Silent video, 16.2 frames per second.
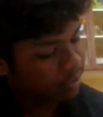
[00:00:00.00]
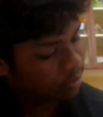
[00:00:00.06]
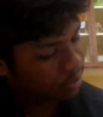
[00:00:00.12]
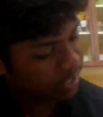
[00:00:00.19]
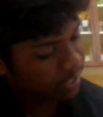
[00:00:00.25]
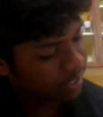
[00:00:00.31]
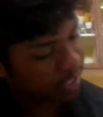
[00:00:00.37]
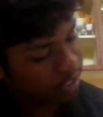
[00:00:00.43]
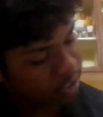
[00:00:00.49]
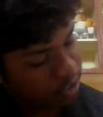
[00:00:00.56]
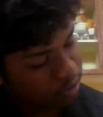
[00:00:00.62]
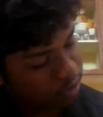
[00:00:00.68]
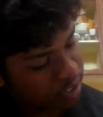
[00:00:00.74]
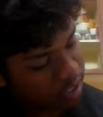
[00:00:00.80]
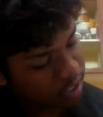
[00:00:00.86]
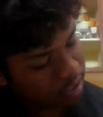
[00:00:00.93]

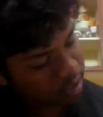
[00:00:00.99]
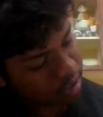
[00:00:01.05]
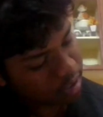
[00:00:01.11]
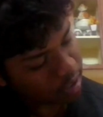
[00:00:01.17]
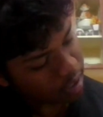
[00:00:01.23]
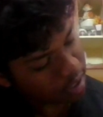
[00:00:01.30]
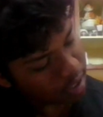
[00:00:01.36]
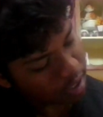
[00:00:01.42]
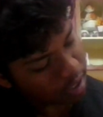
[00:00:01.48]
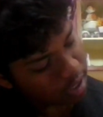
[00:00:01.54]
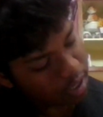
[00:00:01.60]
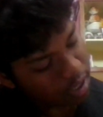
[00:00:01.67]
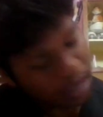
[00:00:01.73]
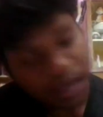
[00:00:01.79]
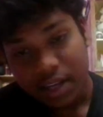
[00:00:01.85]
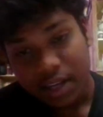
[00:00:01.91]
resulting binary value
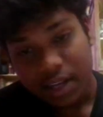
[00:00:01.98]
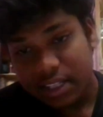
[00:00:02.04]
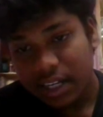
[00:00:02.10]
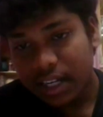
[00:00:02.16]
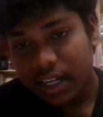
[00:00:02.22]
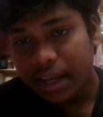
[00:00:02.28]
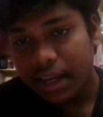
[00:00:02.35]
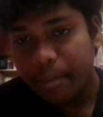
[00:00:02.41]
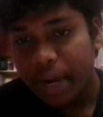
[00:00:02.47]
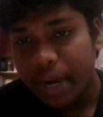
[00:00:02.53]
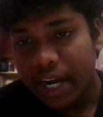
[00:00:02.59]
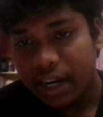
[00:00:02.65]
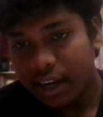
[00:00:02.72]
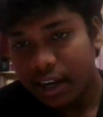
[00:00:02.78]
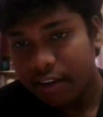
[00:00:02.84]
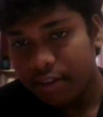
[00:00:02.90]
and the next
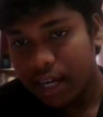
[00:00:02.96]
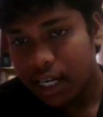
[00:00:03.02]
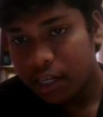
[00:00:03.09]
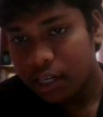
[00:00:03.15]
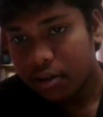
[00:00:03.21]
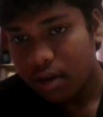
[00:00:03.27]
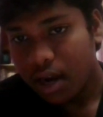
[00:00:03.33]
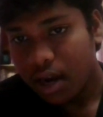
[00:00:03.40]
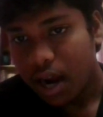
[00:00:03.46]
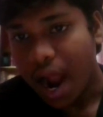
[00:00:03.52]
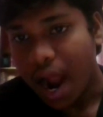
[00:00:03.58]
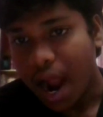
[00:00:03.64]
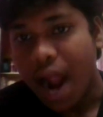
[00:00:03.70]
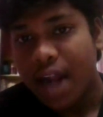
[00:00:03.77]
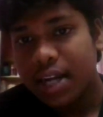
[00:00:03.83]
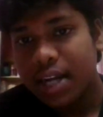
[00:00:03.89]
term of
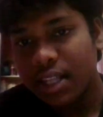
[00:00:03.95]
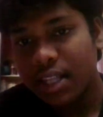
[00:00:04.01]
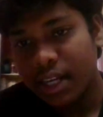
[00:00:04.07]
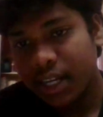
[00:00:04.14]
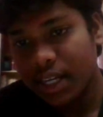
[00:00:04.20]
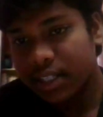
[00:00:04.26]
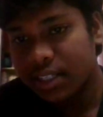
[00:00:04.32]
gray code.